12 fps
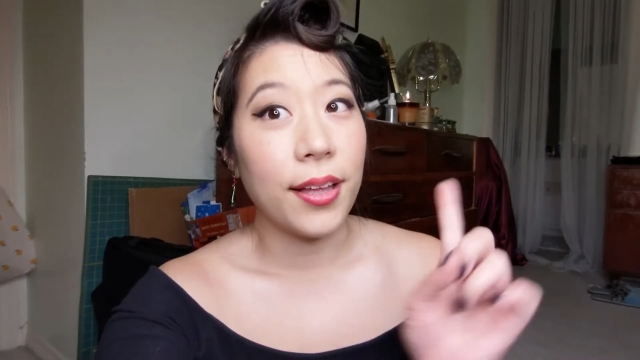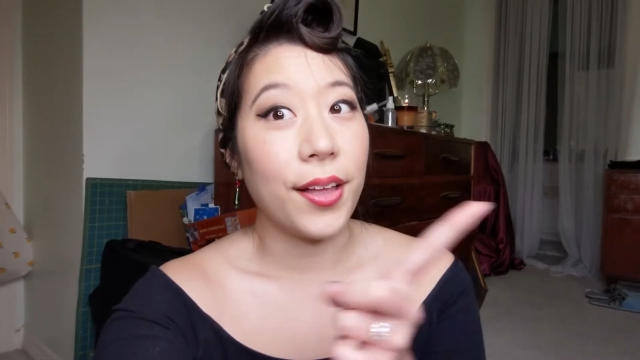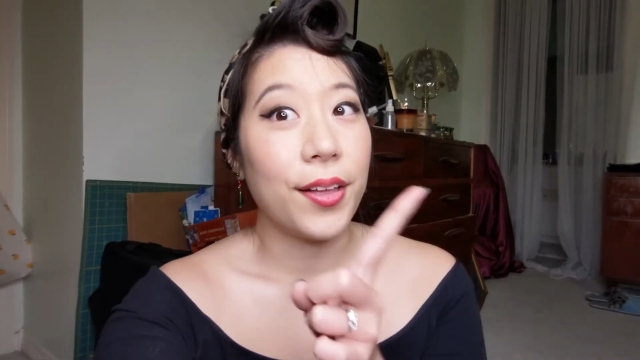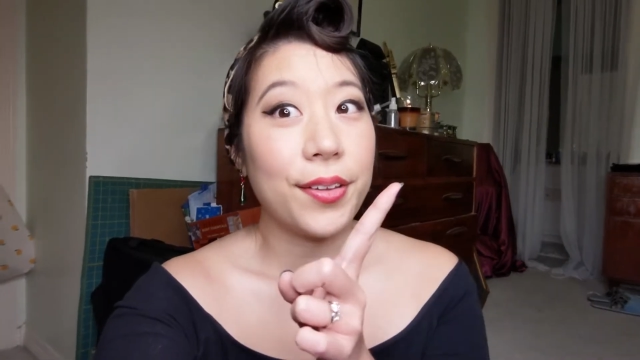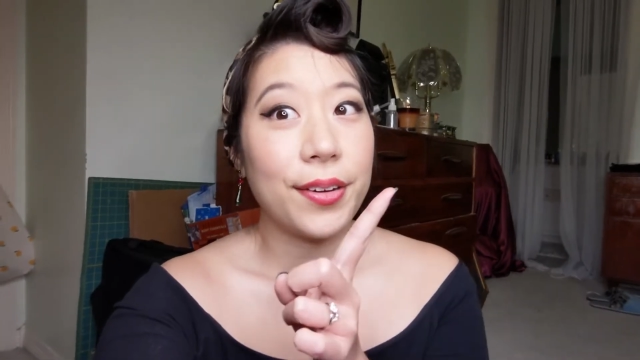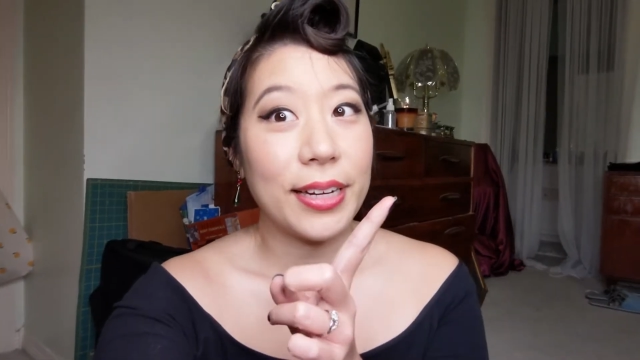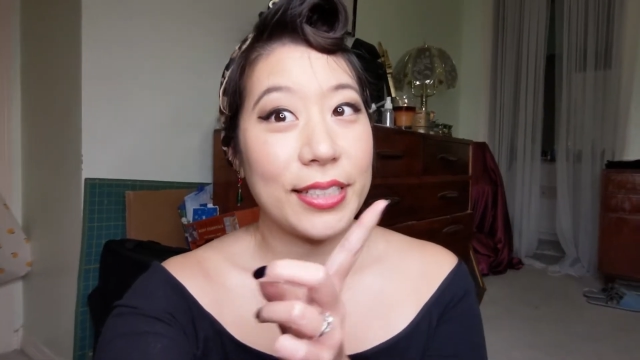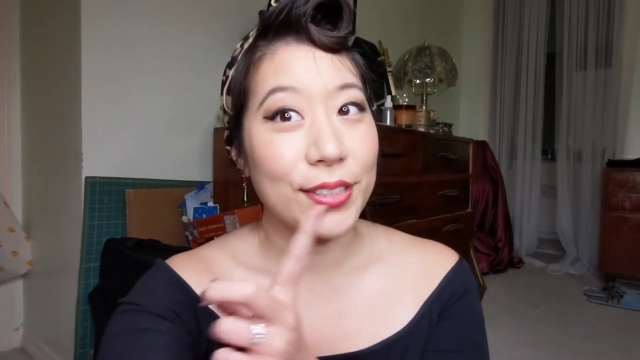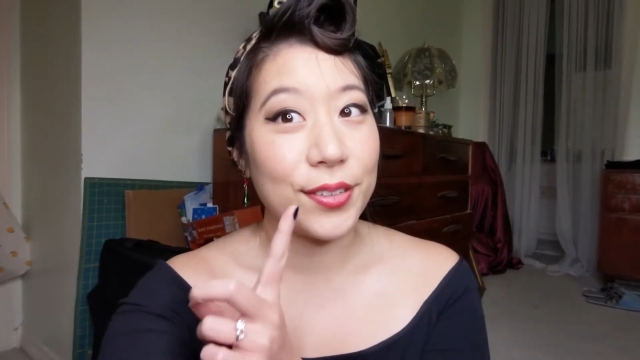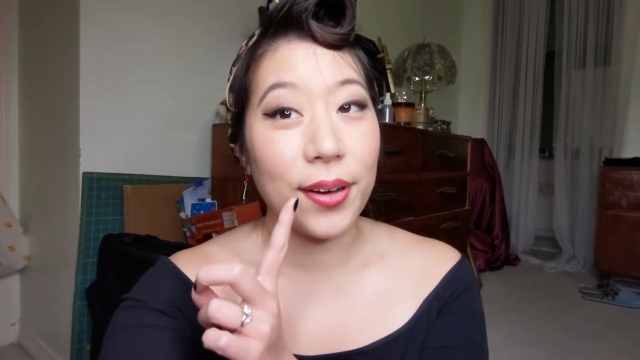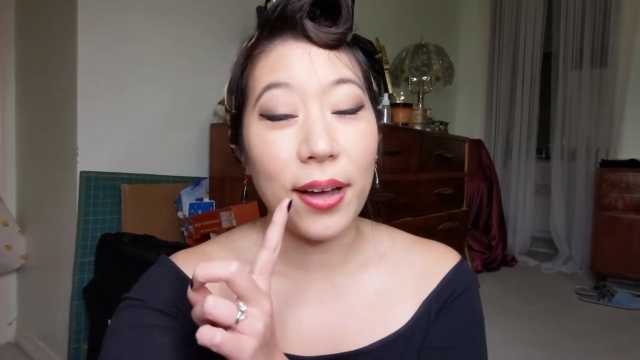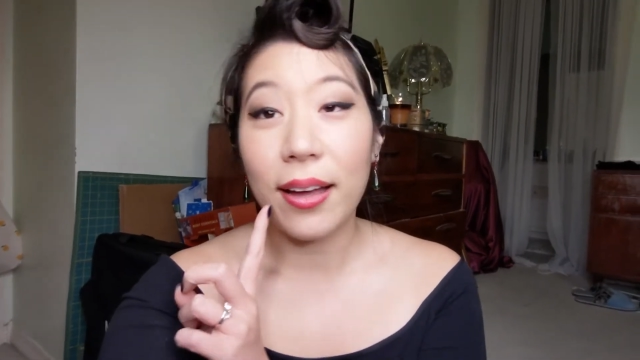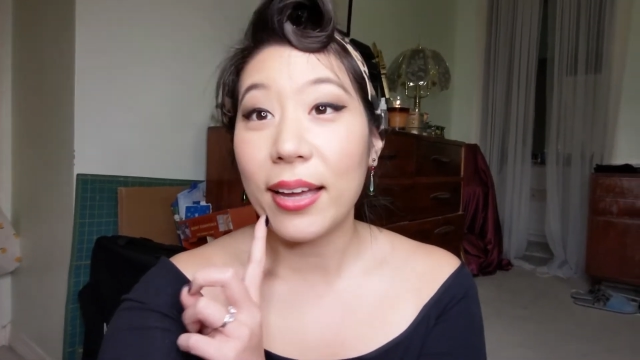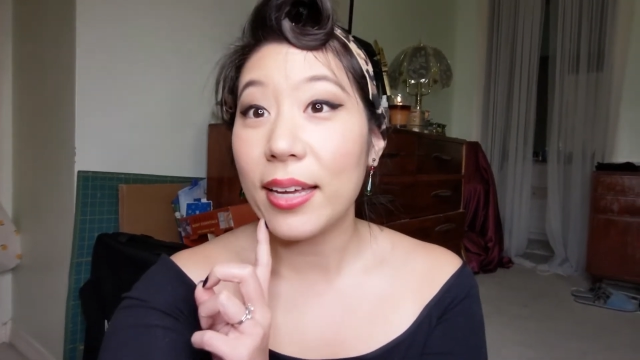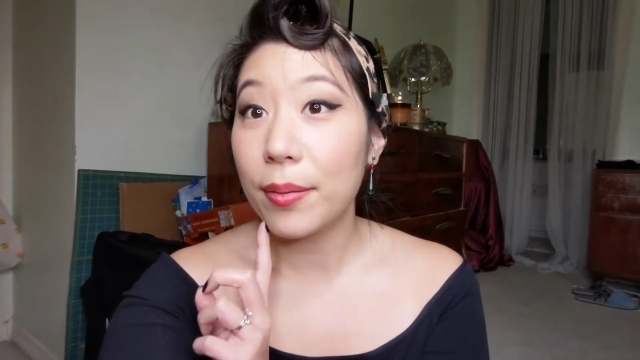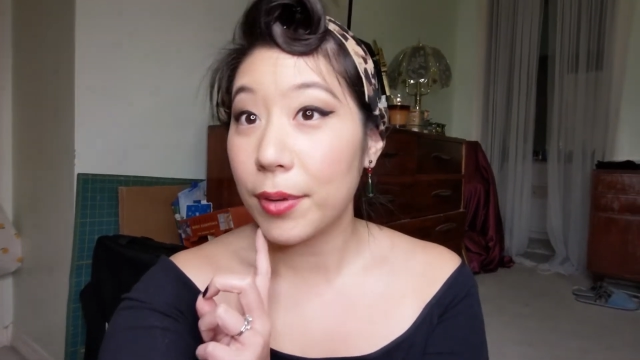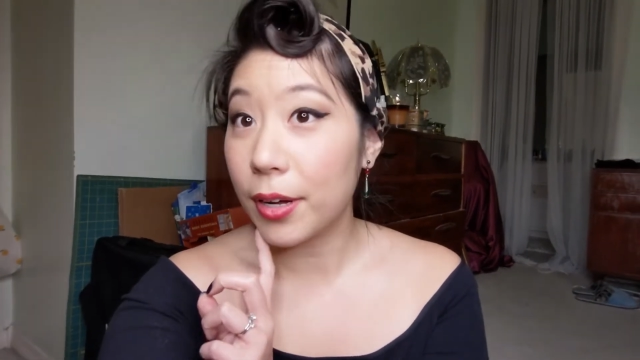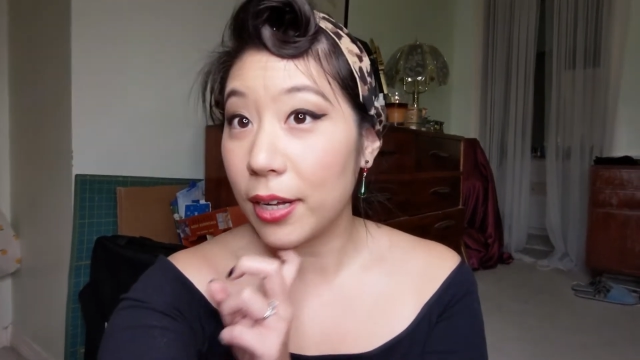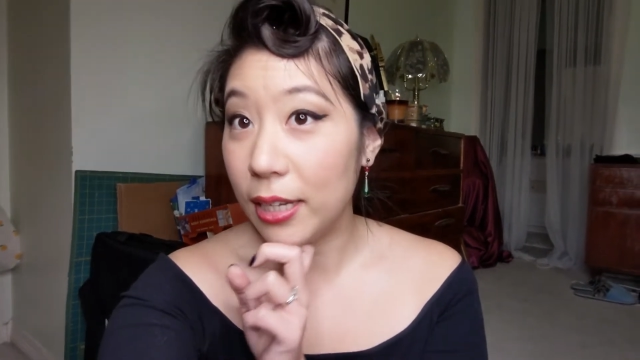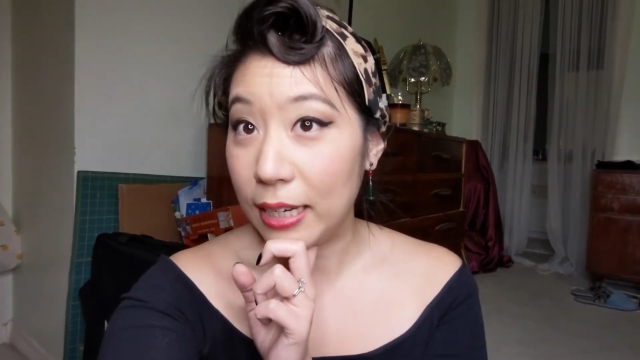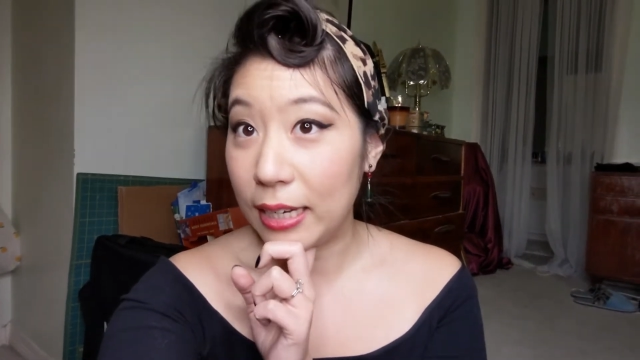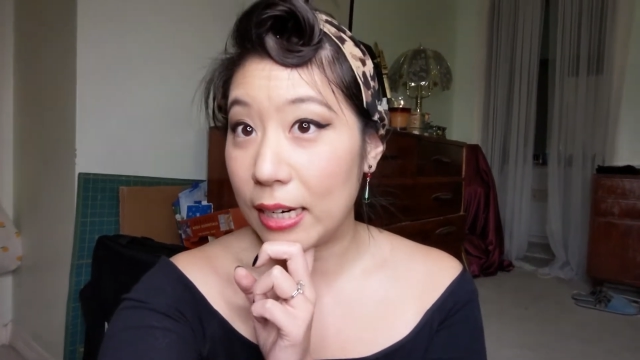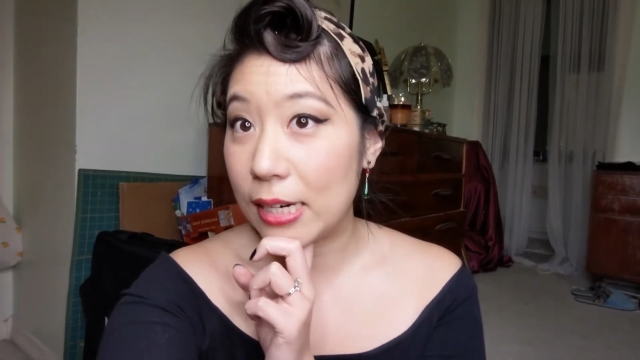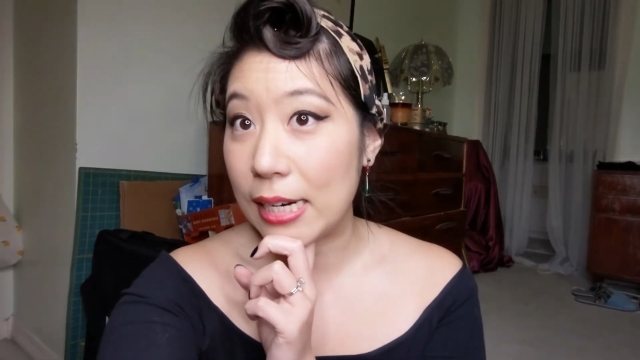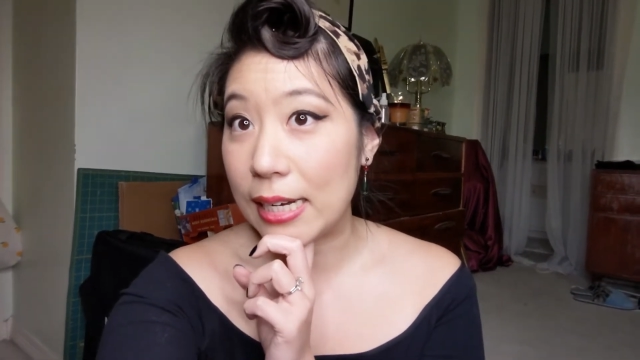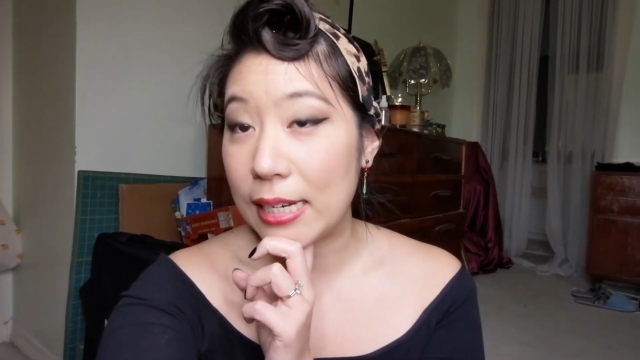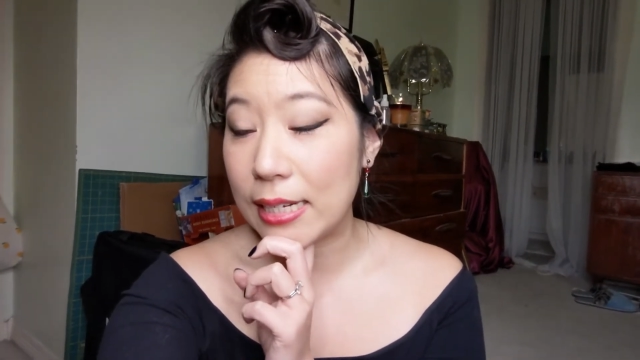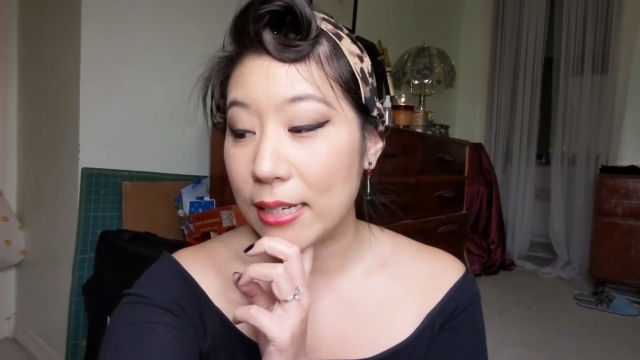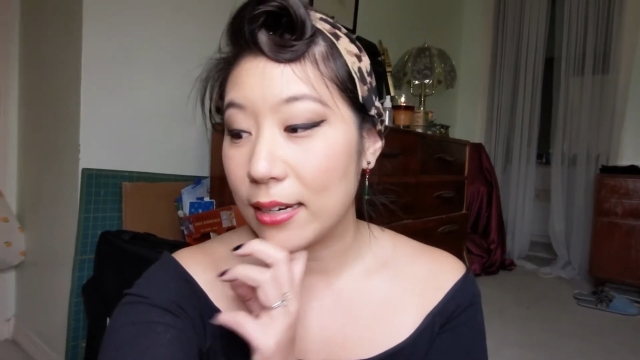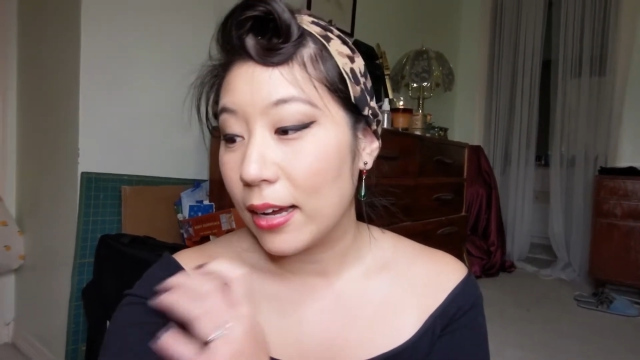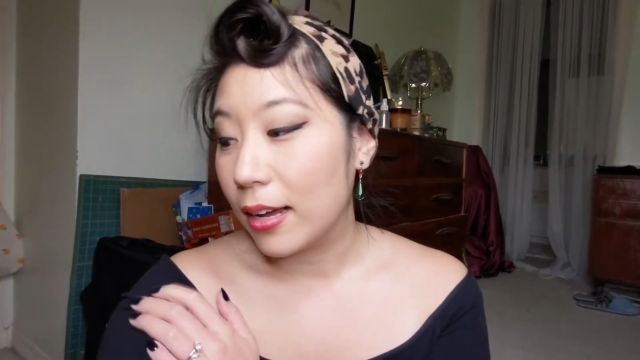Alright, so I am calling it a night.